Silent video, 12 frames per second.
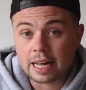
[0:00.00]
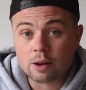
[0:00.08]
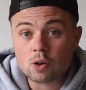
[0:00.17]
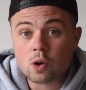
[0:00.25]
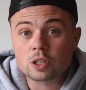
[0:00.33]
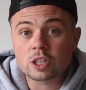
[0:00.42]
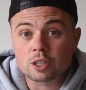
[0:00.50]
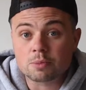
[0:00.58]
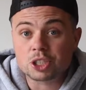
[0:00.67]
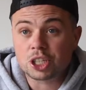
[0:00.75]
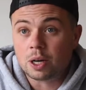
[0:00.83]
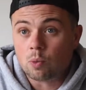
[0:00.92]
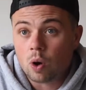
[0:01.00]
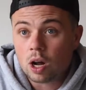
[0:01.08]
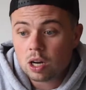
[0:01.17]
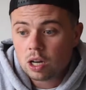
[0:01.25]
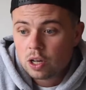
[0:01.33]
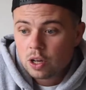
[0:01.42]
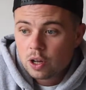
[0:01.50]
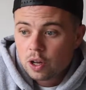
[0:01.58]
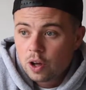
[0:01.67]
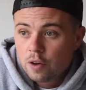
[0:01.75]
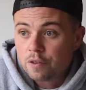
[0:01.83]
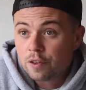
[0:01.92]
Now, Nottinghamshire won,
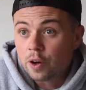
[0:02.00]
for